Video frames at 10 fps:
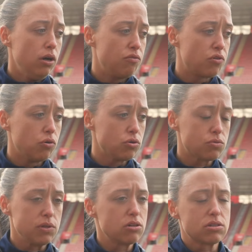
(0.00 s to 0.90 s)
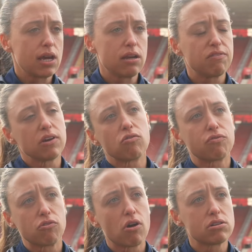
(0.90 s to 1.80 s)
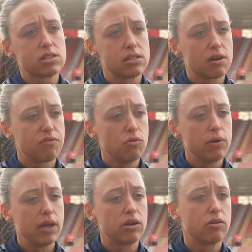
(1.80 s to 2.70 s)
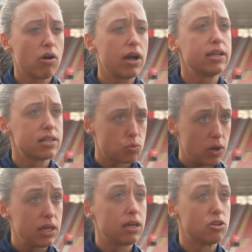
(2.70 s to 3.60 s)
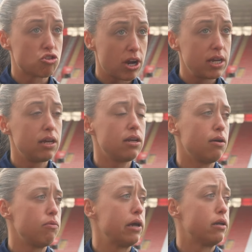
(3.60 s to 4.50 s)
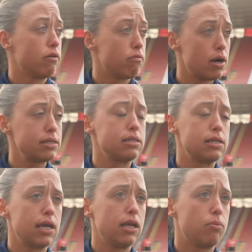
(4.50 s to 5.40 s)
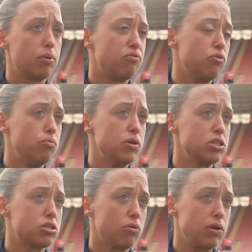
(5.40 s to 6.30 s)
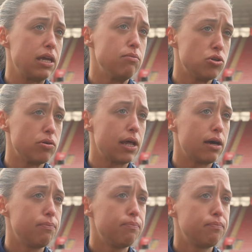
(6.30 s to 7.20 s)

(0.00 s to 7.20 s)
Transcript: of course, we don't take anything for granted. I thought we earned the right this week in training, and we earned the right today in our performance. So we keep doing that.